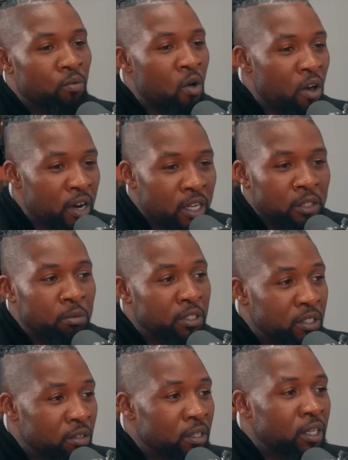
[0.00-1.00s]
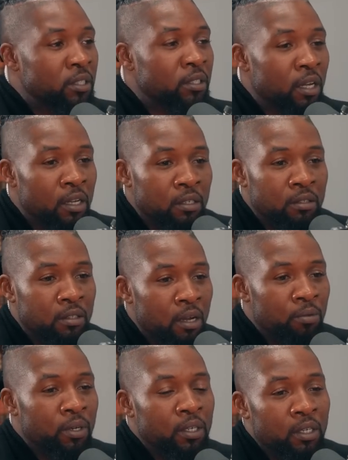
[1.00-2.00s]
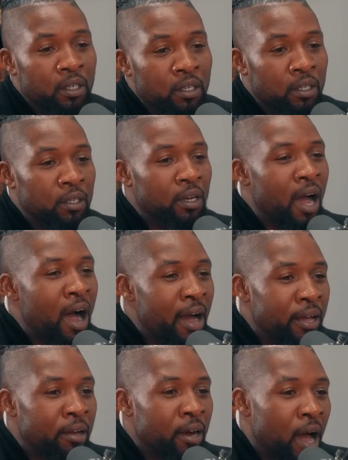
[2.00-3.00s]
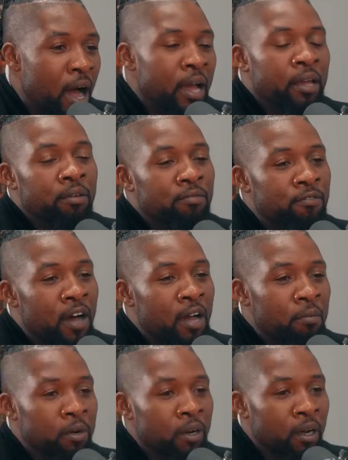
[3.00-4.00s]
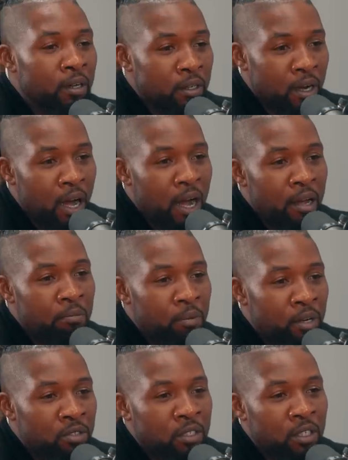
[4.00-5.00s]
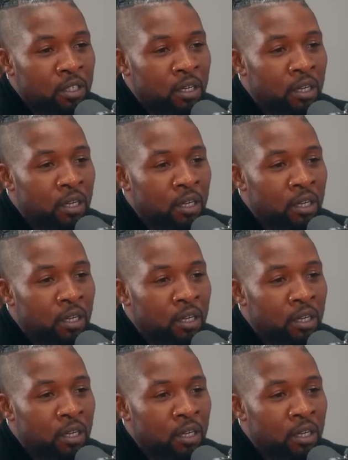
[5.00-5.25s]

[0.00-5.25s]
Walnuts, Brazil nuts. Mm-hmm. They they really good. High in high in fiber, high in protein.